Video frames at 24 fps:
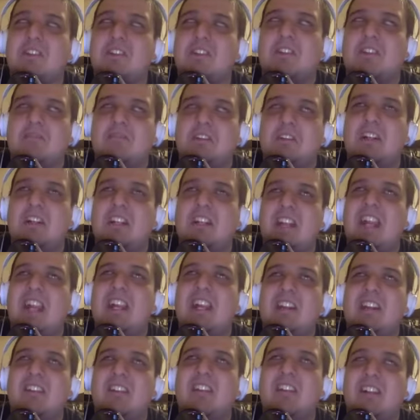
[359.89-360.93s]
one and eighty on
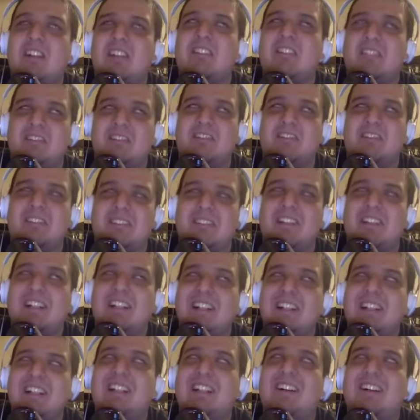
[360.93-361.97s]
the other and twenty.
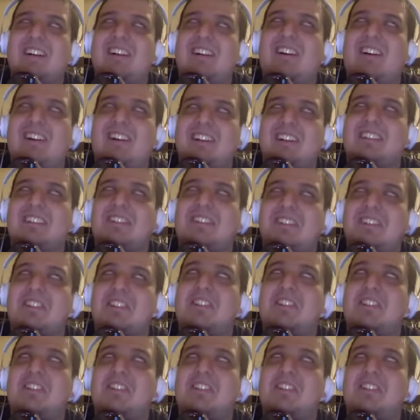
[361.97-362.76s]
Oscar is just